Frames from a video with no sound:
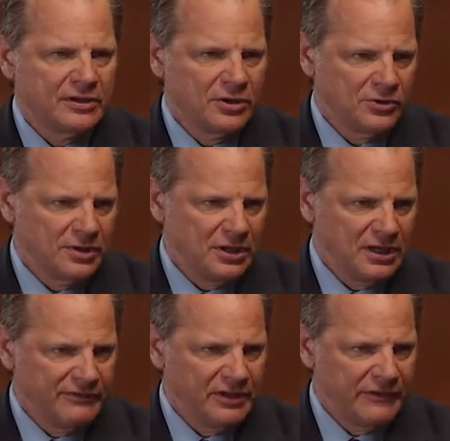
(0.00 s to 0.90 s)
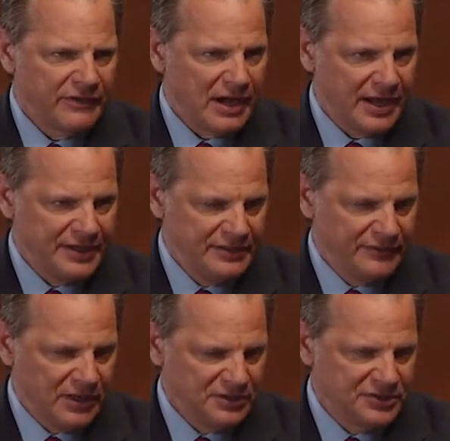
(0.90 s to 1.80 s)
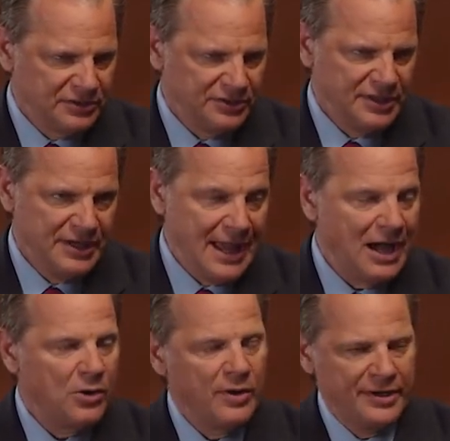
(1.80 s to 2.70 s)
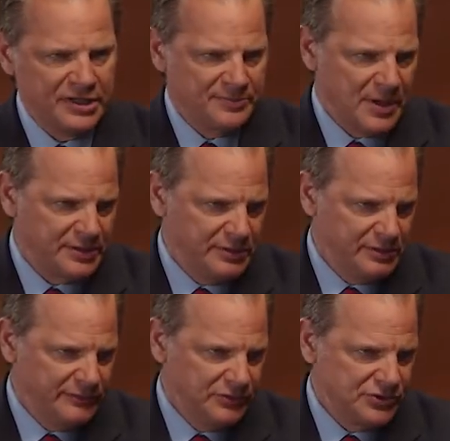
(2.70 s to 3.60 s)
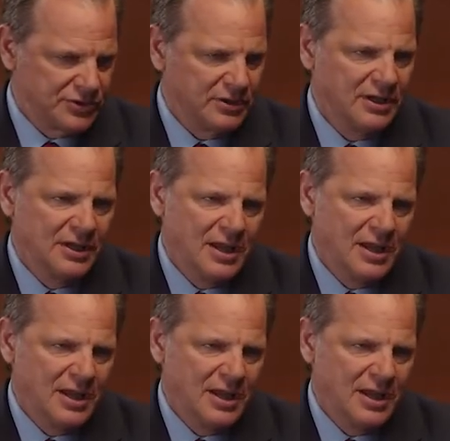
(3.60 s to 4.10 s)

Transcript: current level of heightened volatility now and expected in the future,